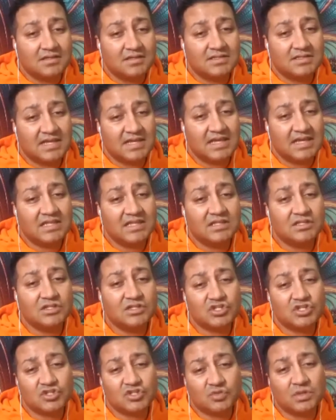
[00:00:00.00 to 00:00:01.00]

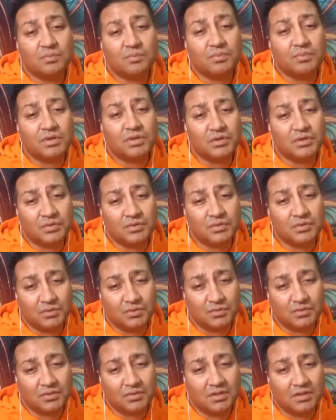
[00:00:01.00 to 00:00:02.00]
tinged with
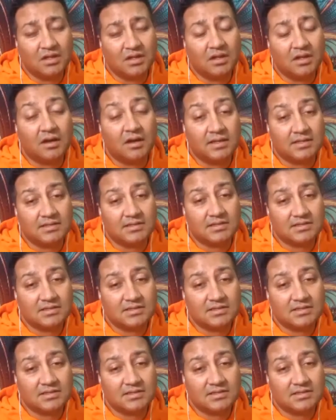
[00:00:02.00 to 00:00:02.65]
blue light.